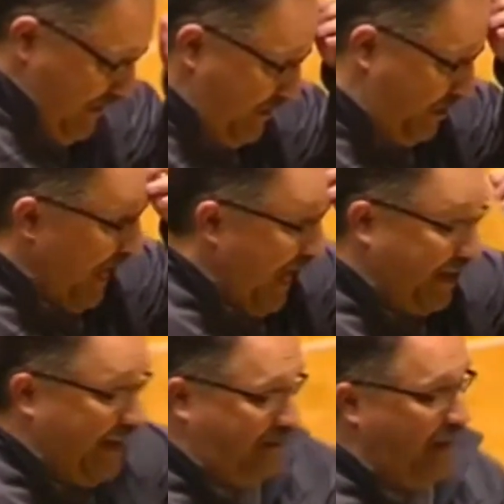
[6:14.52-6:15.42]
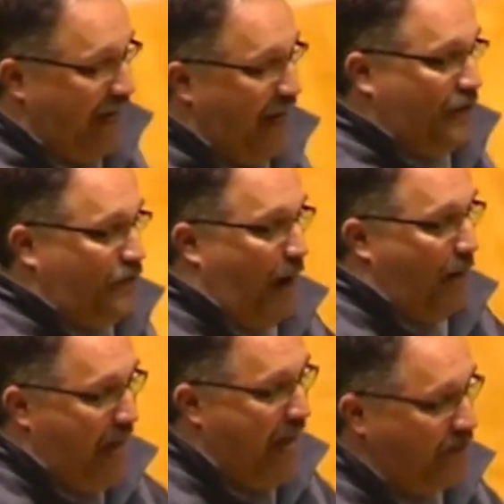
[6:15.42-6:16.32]
second thing is my
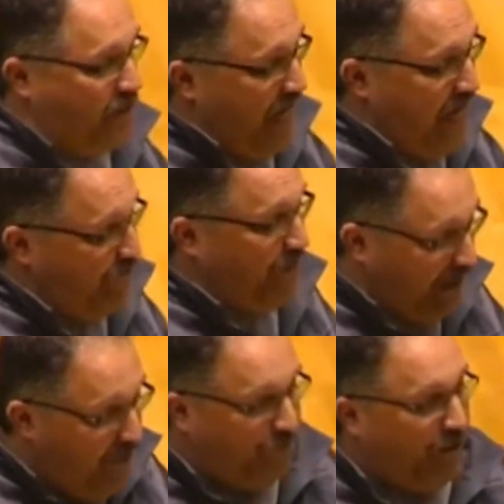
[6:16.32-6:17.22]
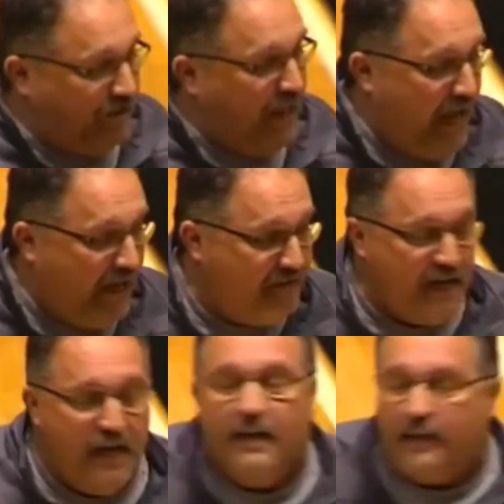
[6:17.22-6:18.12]
man Steve Clifford then
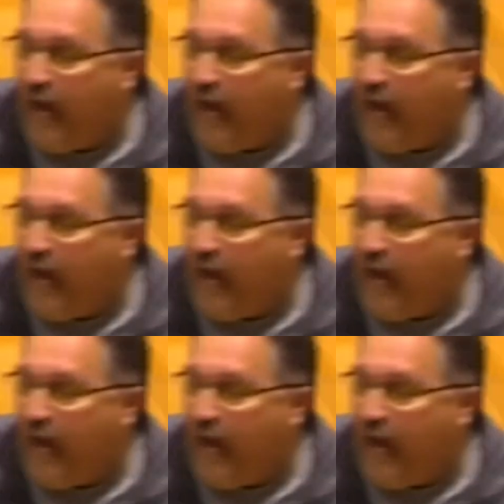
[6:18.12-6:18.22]
came